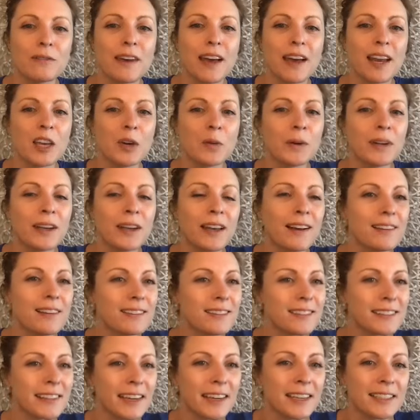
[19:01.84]
anyone
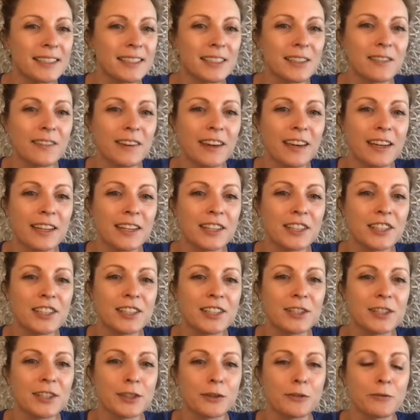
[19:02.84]
else gains
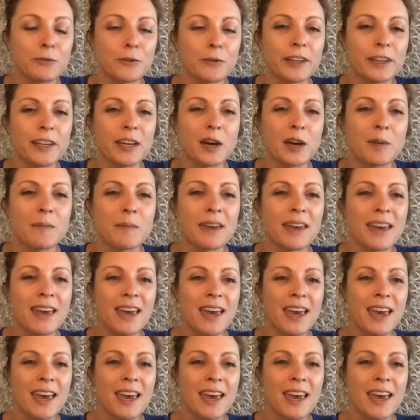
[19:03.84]
advantages or freedom,